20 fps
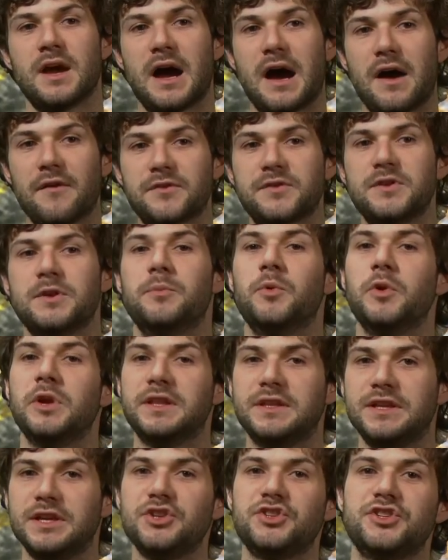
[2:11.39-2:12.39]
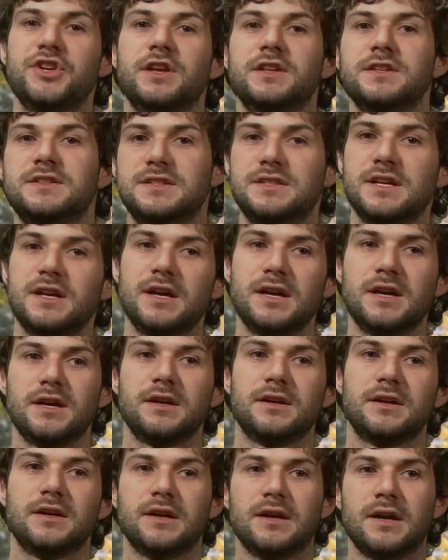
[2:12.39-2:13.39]
after politicians,
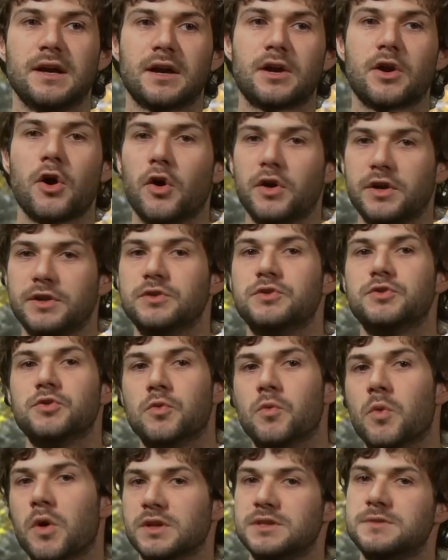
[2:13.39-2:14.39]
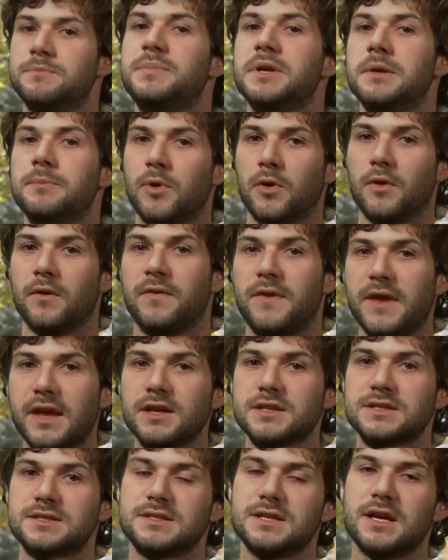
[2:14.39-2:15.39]
according to what people
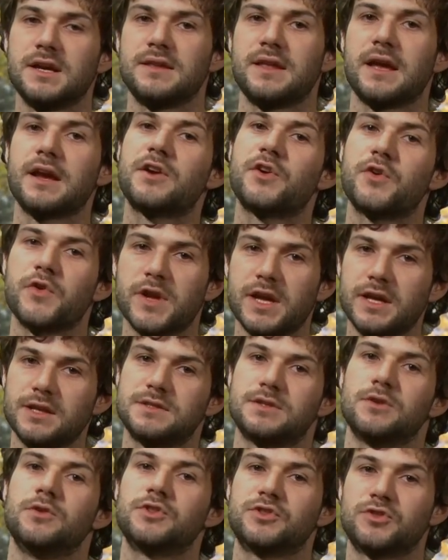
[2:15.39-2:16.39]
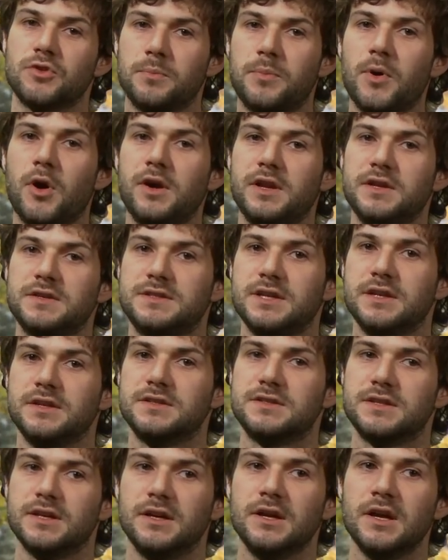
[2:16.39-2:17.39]
think, they create also
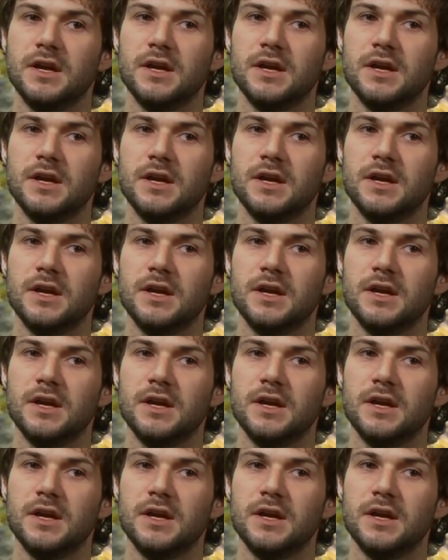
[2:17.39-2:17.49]
policies.